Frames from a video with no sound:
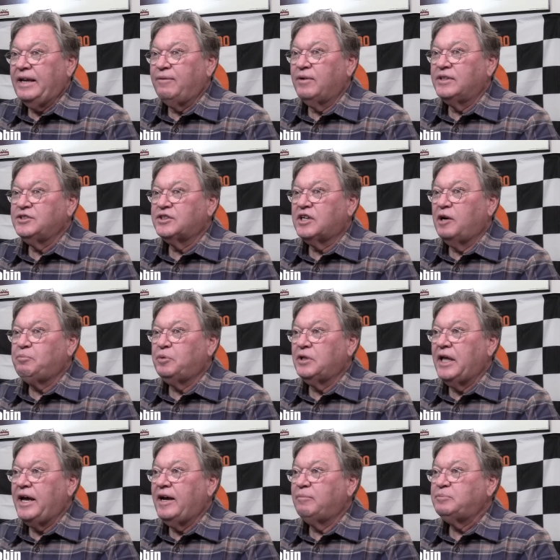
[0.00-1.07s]
He runs a couple
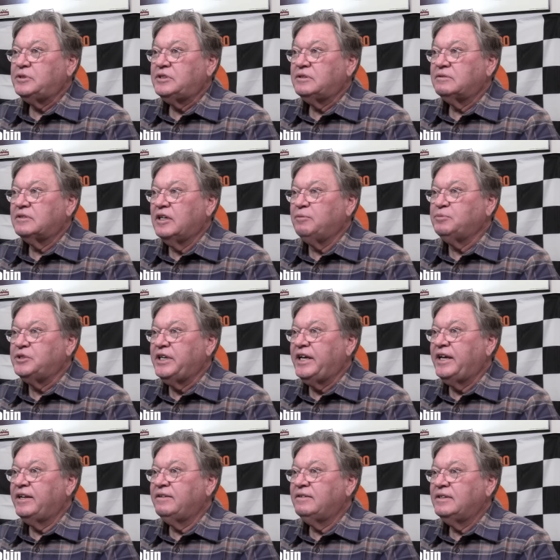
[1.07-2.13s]
laps, comes
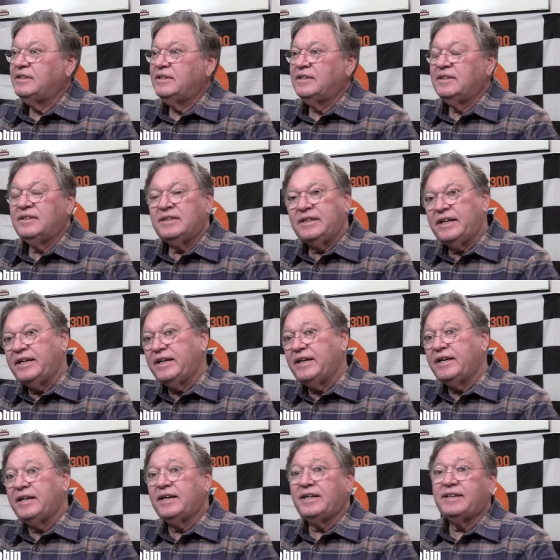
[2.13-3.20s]
in.
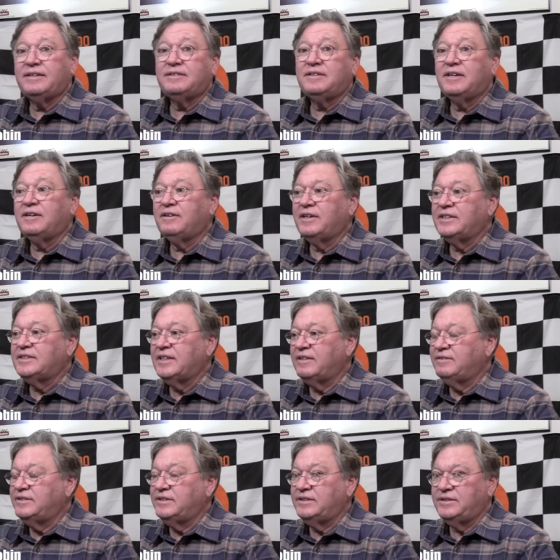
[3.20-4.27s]
Yeah, I don't know. I
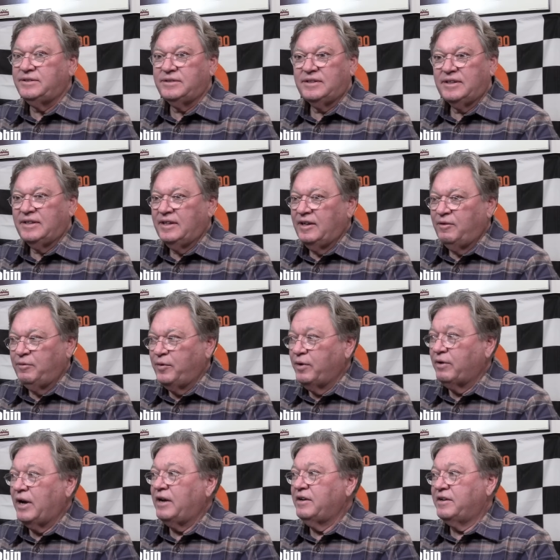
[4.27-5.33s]
said,
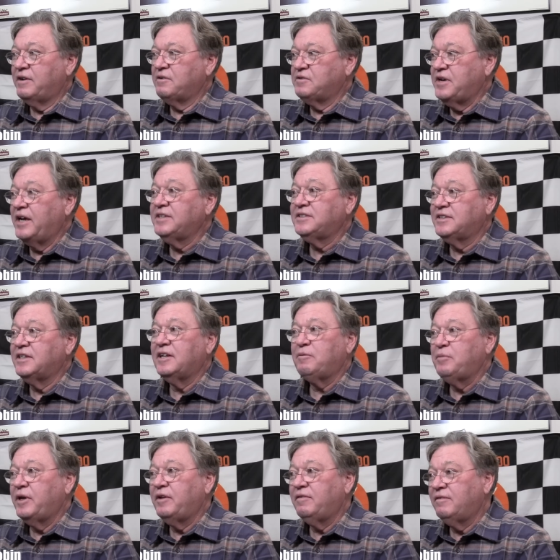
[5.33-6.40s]
we're out there testing. I
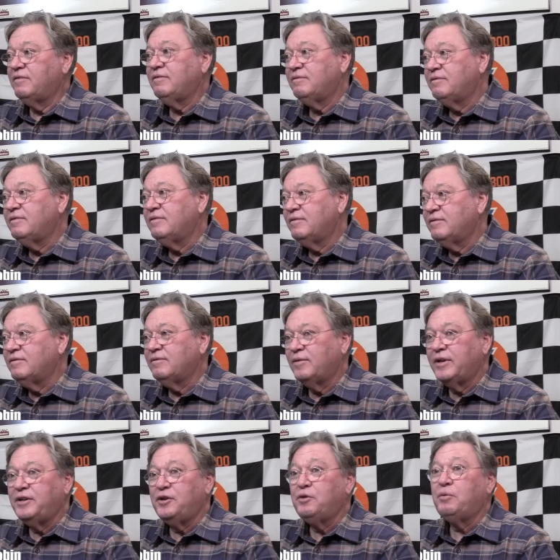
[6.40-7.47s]
mean,
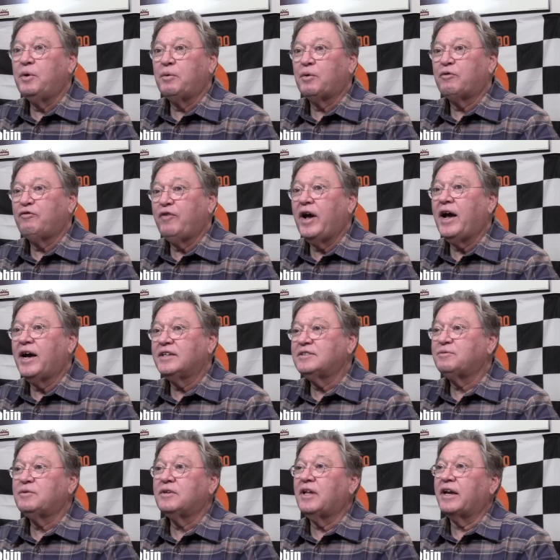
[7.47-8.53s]
we knew we were
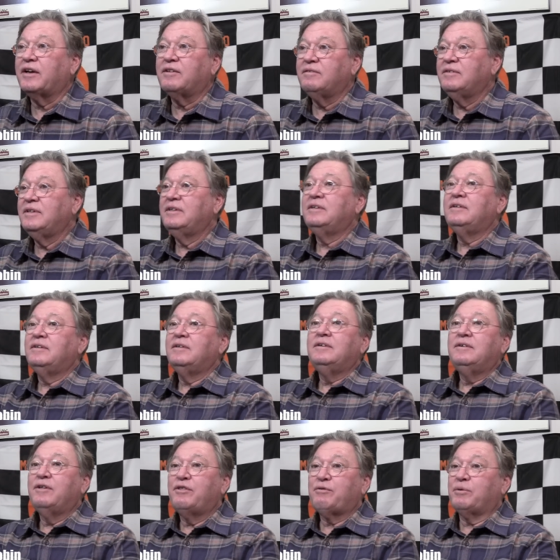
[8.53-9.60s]
fast. And we're like
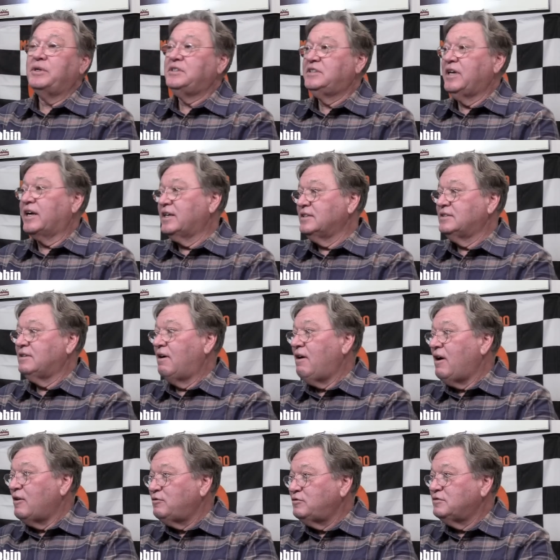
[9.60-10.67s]
3 seconds
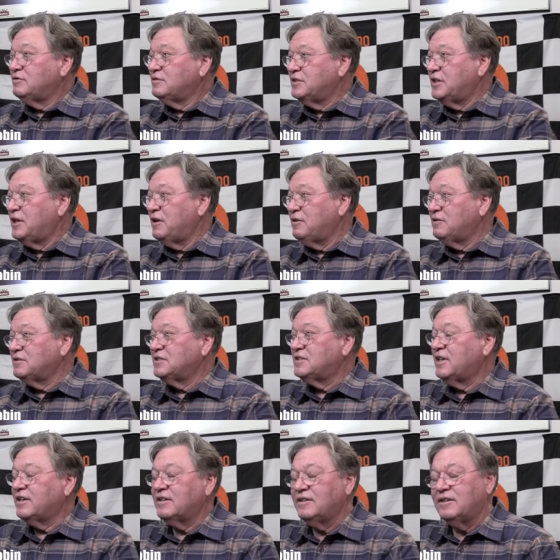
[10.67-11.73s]
off, you know. I
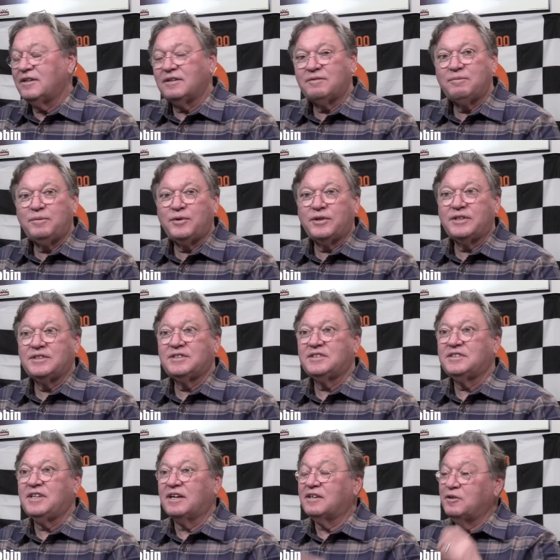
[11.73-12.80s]
was like, oh, boy, this
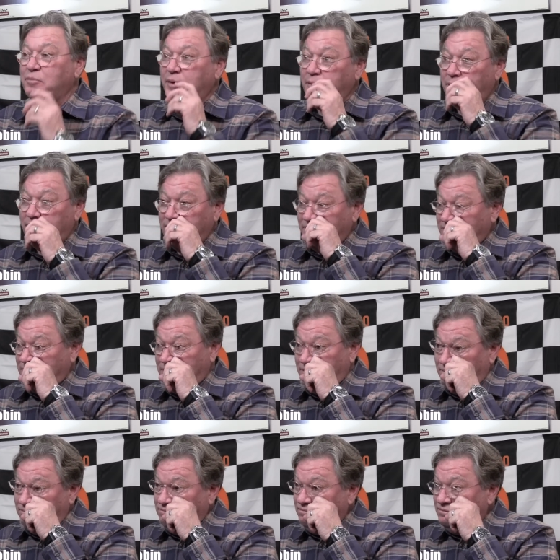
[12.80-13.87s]
is not going to be
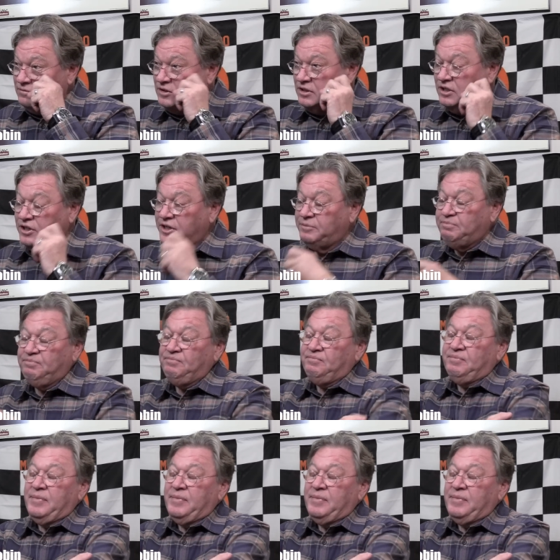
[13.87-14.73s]
good.